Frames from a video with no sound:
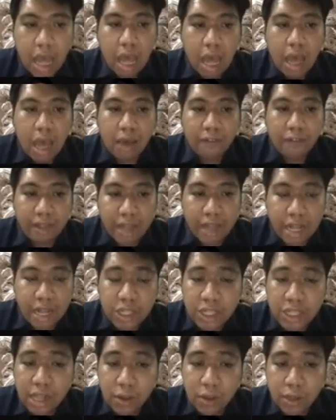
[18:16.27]
financial
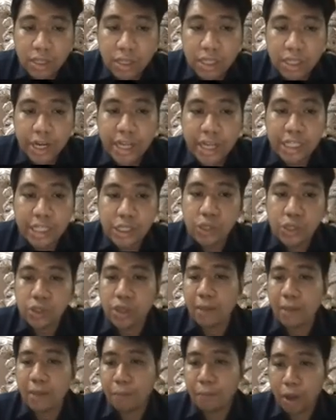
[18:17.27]
concerns due to
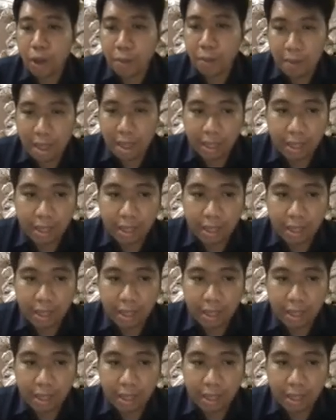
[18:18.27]
employment,